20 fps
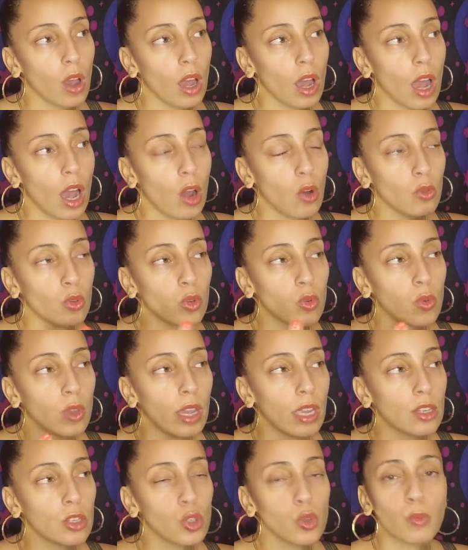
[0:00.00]
how you
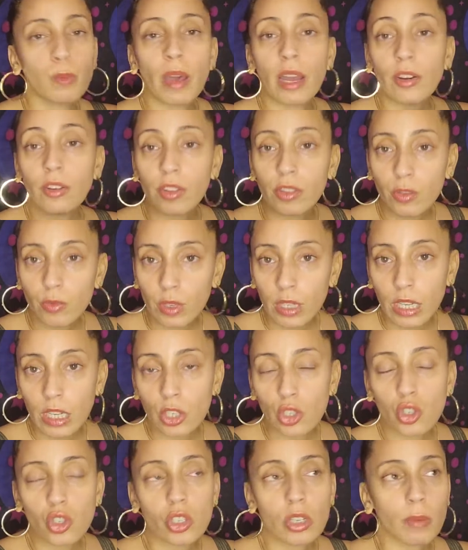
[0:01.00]
can do better in the
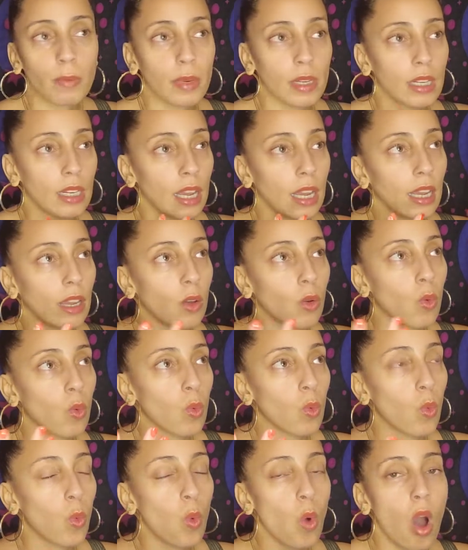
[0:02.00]
relationship and like
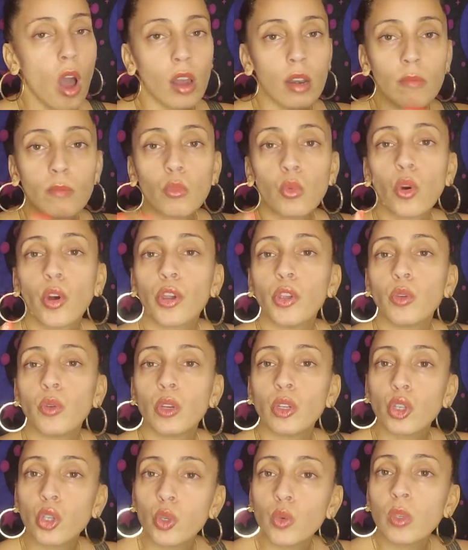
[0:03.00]
what more you
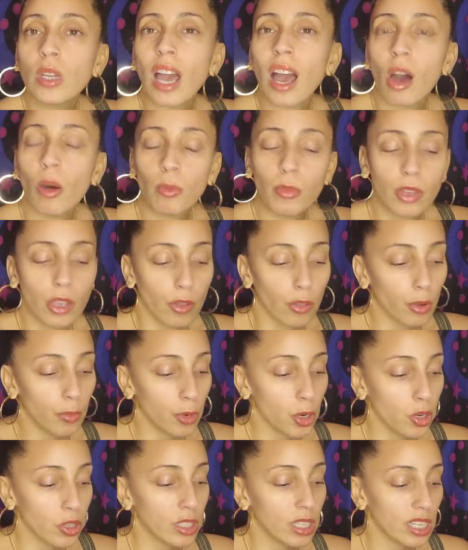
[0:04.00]
can do to help the other
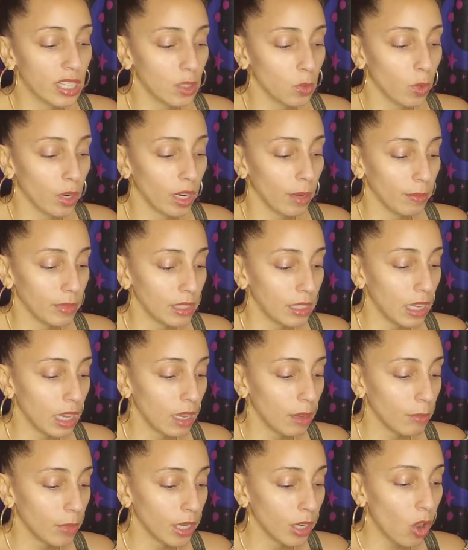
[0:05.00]
person is what I'm
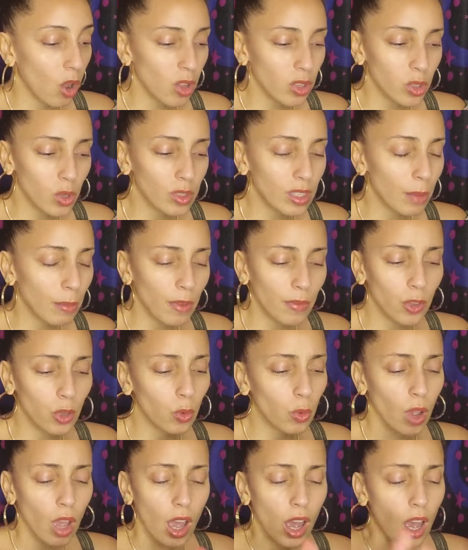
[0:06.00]
seeing. But also some of
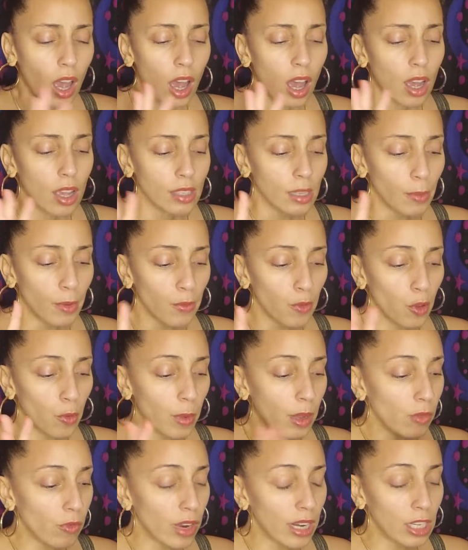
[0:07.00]
you, some of you
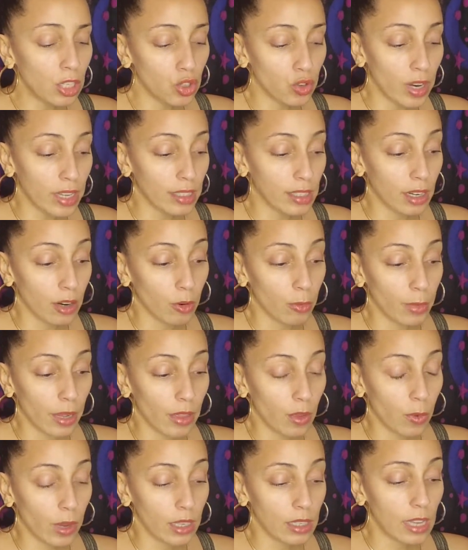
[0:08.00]
have been really stressed out, by
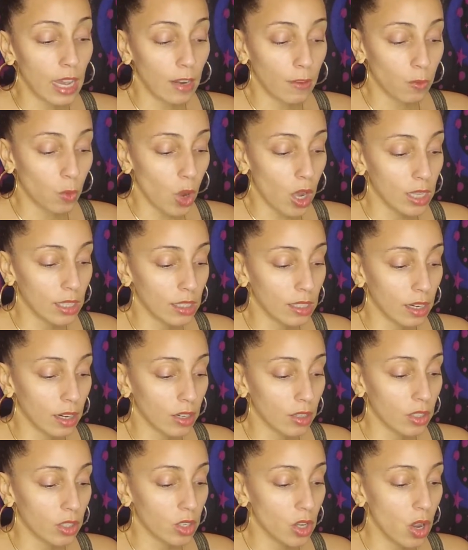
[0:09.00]
the way, 10 of wands
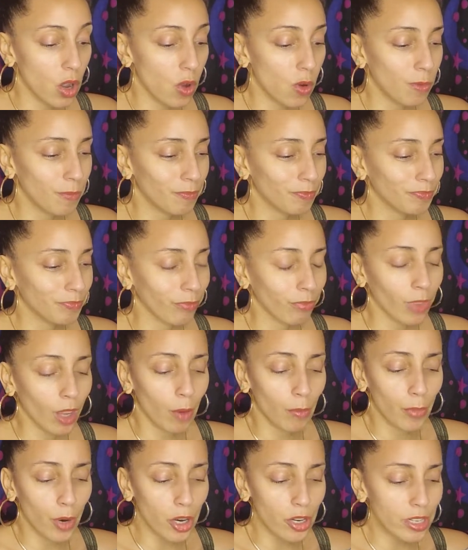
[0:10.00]
here. So
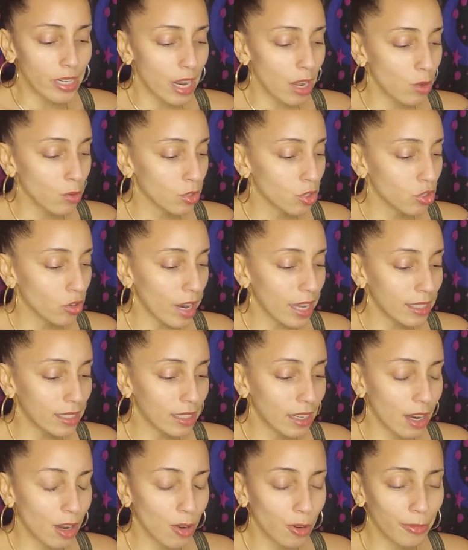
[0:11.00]
burnt out,
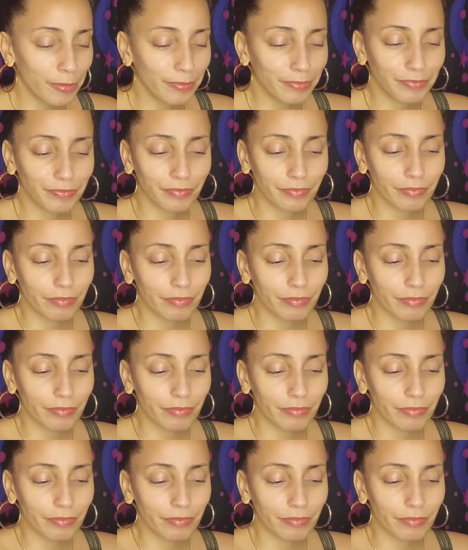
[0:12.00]
stressed out,